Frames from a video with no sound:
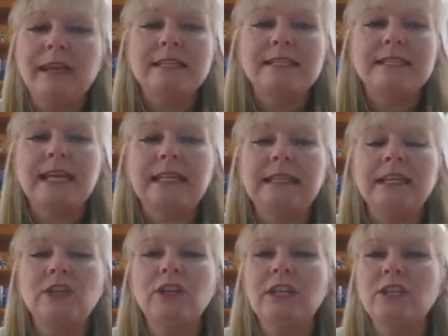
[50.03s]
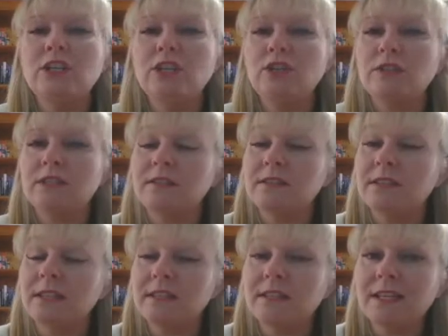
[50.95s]
Secondly, you need to use the
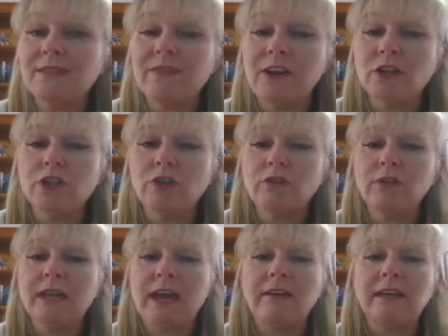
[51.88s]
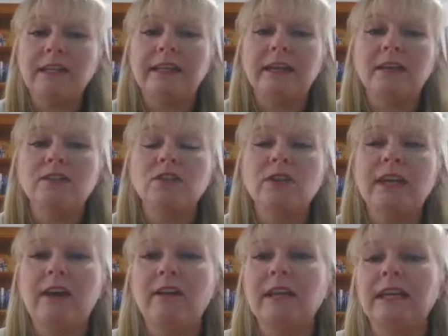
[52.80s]
statistics function on your calculator to
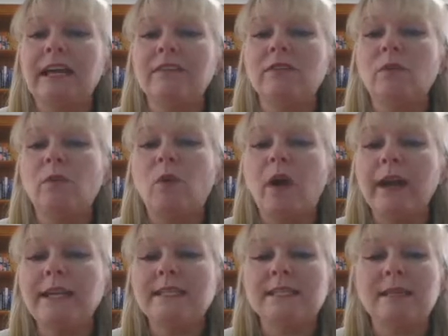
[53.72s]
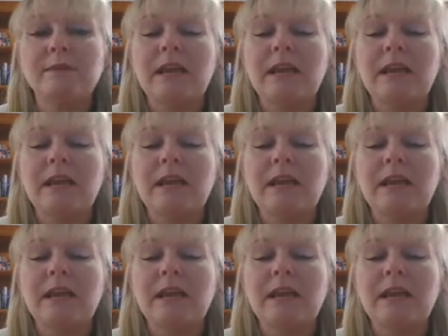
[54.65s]
calculate the y-intercept